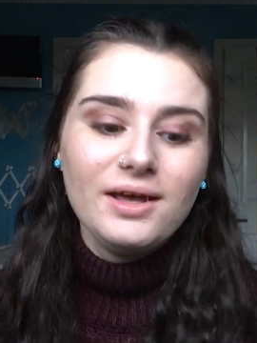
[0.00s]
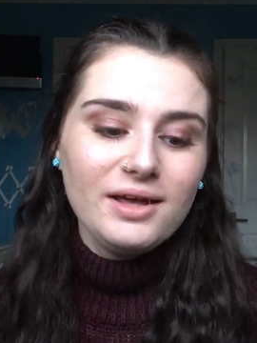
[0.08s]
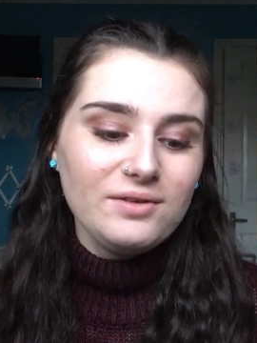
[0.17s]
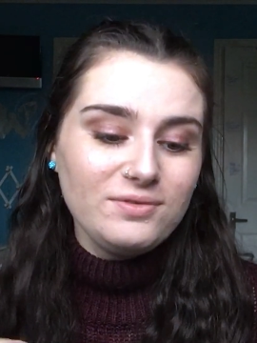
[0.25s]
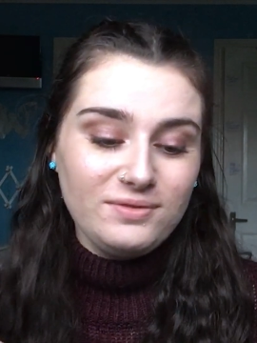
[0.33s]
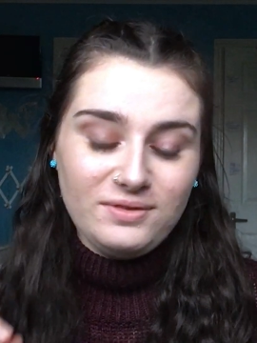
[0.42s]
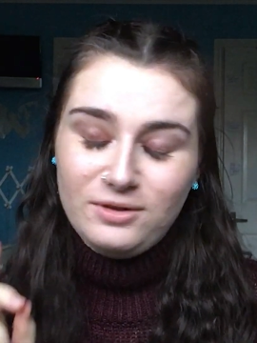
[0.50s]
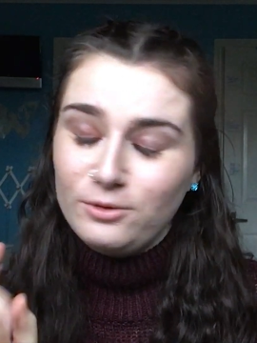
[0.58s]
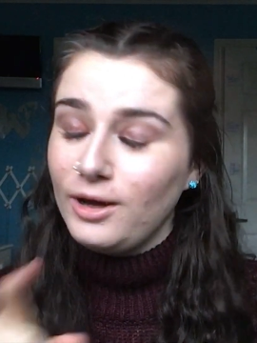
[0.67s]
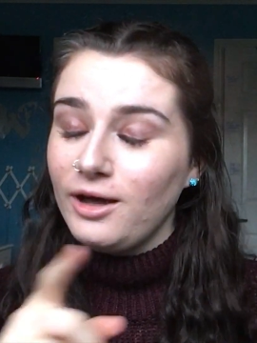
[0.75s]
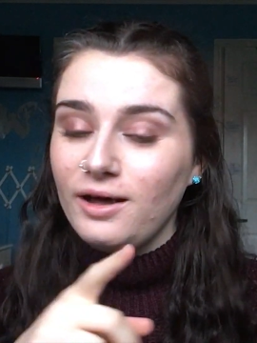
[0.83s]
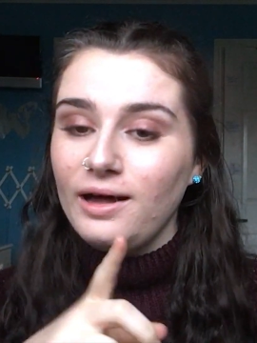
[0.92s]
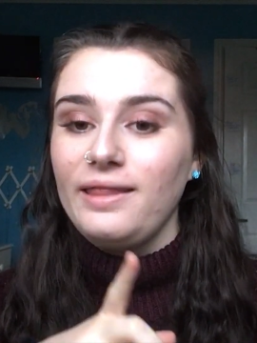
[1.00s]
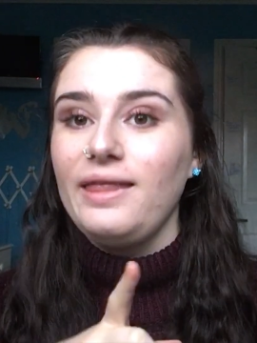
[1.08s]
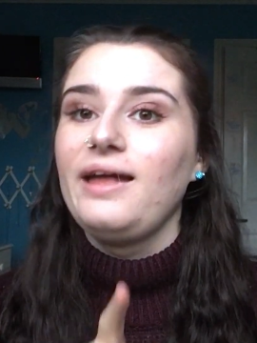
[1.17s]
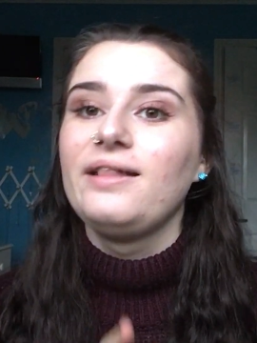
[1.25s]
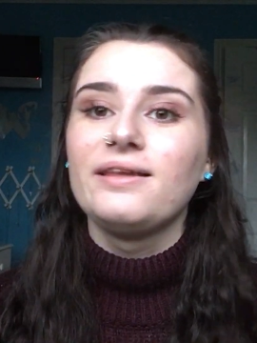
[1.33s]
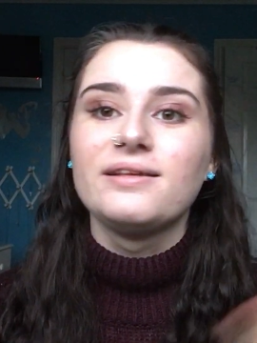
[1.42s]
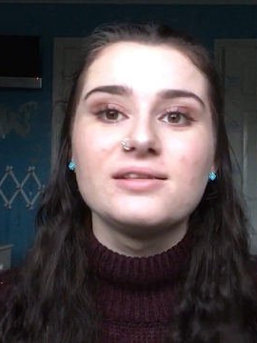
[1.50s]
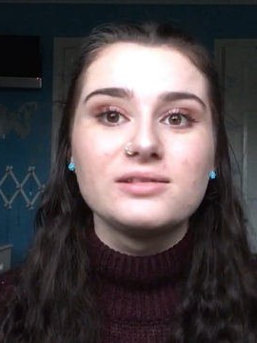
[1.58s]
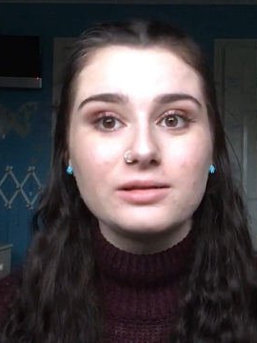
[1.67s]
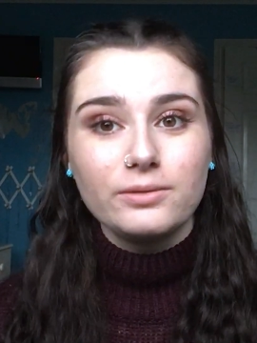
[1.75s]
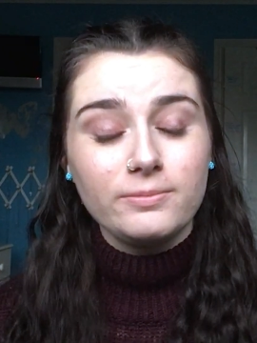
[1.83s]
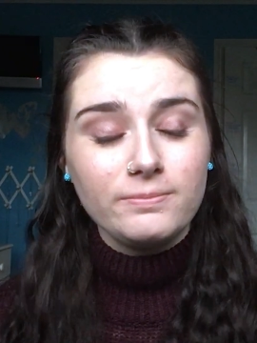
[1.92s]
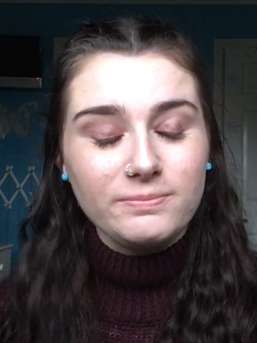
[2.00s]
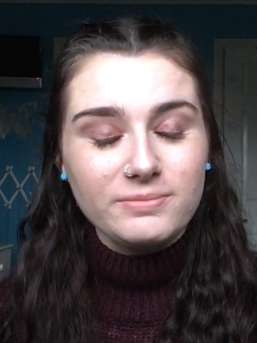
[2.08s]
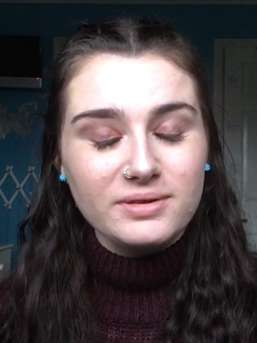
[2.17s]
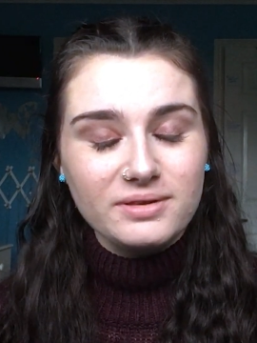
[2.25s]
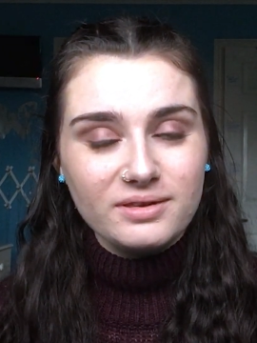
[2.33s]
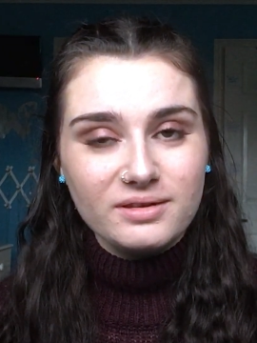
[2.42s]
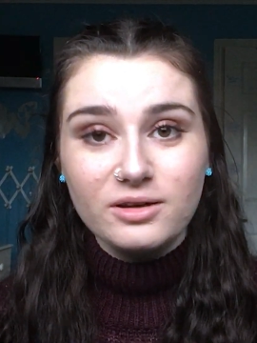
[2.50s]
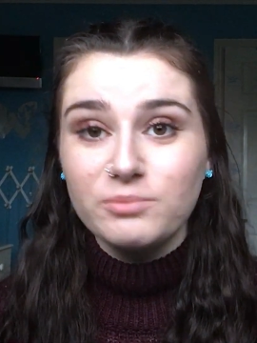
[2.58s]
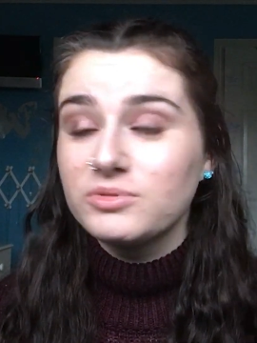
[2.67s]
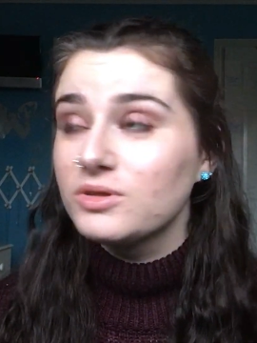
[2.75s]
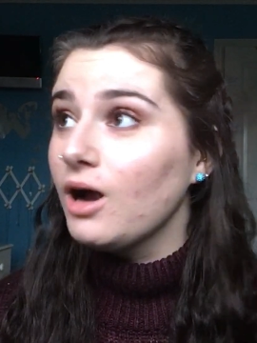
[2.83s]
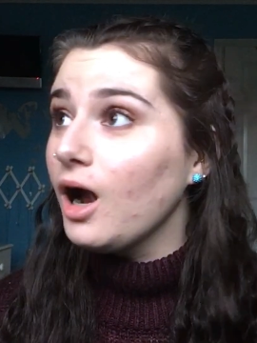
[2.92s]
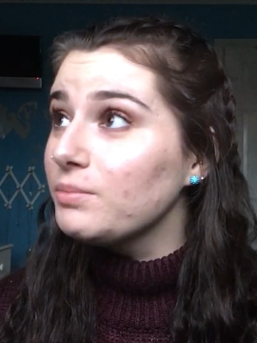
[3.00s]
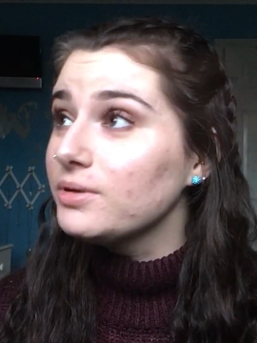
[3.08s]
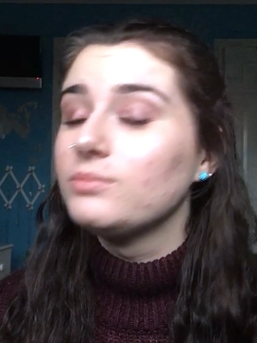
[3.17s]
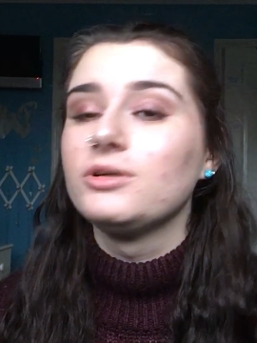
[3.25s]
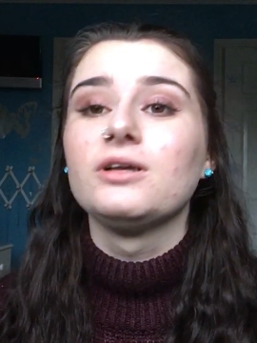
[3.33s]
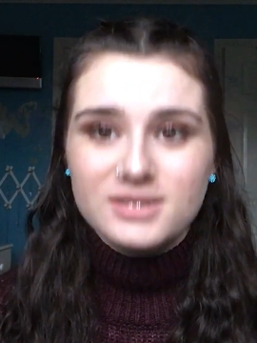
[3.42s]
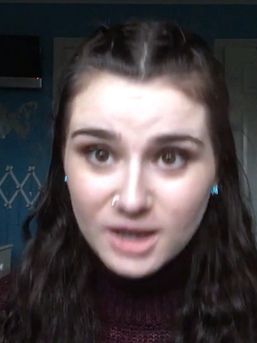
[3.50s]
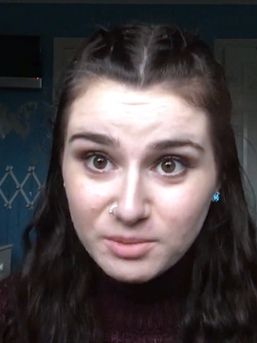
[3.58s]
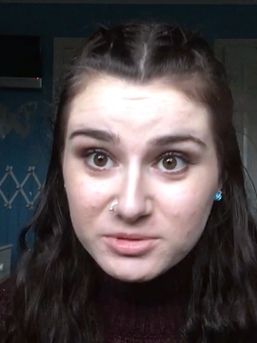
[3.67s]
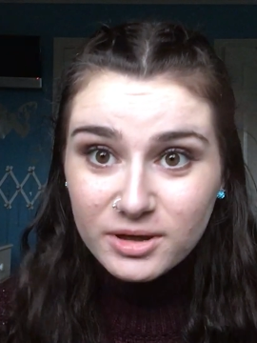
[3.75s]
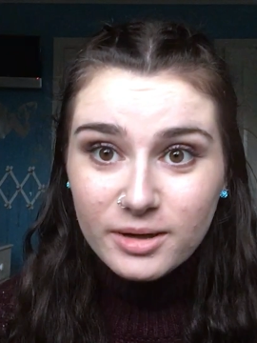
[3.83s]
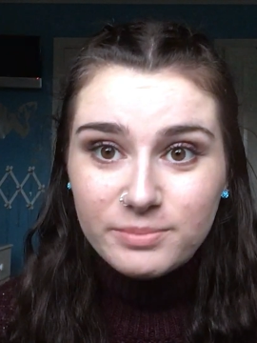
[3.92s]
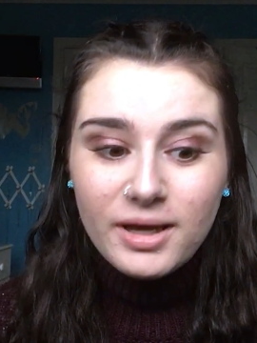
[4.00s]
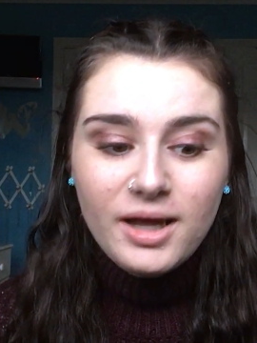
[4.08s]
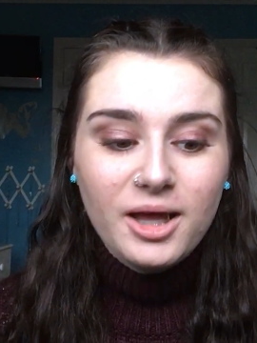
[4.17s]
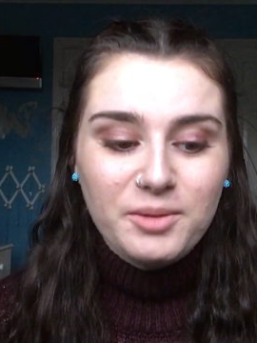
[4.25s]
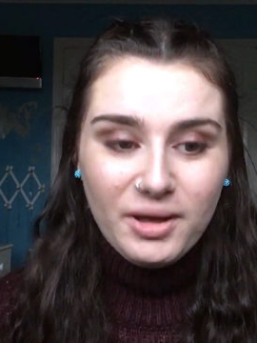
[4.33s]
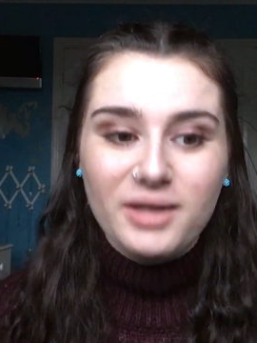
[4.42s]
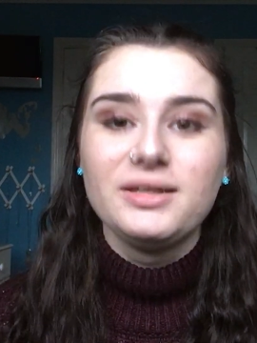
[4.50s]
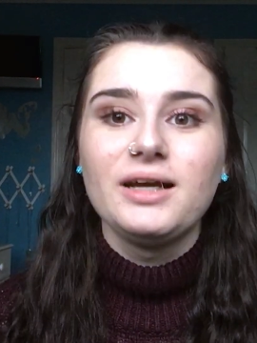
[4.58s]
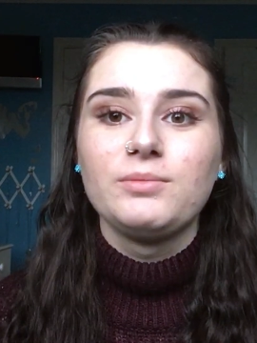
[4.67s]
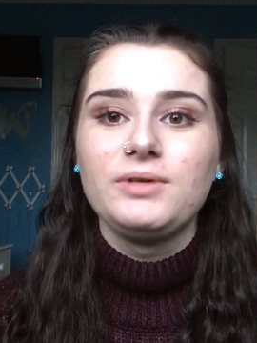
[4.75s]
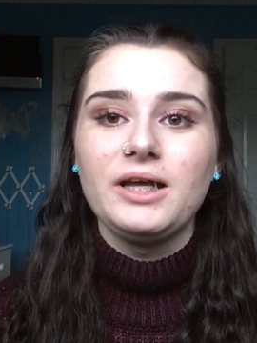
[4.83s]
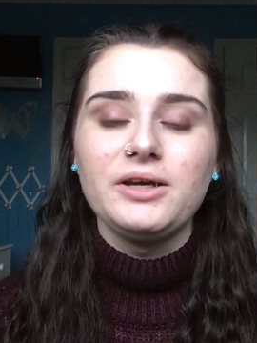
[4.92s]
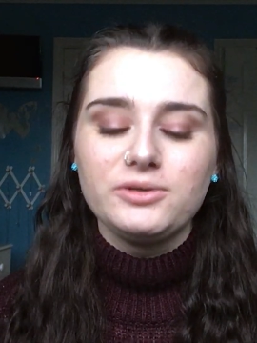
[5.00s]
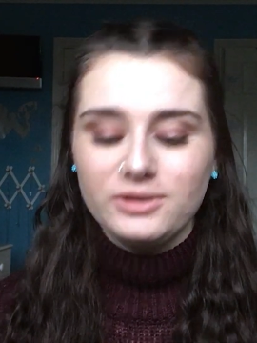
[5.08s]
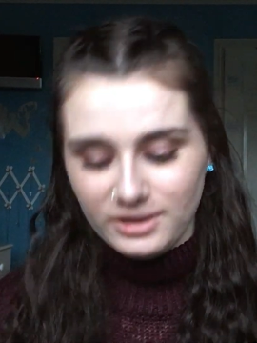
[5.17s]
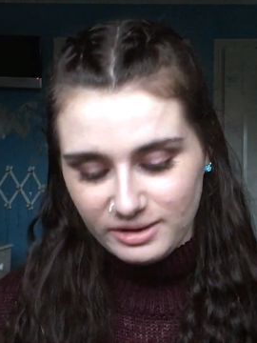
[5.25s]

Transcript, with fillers: If you are, then there's a subscribe or subscribe button down below